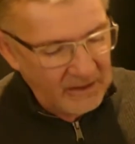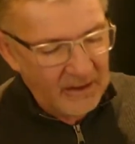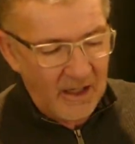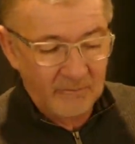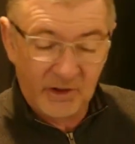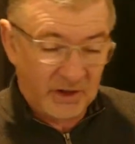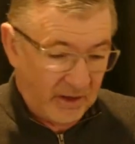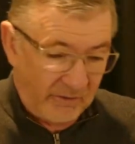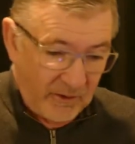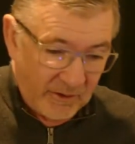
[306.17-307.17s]
We're just going
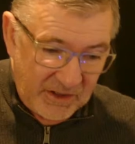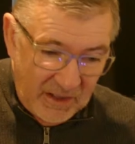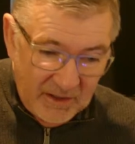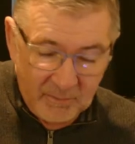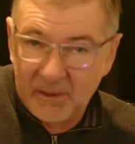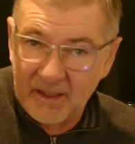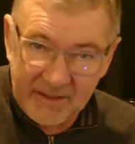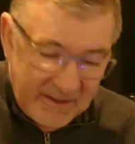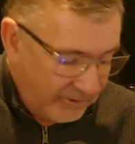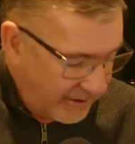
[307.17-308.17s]
to throw a standard player
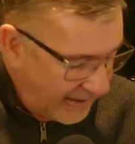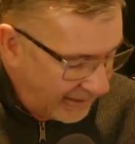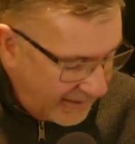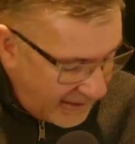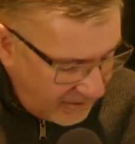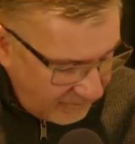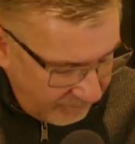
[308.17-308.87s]
series telly at it.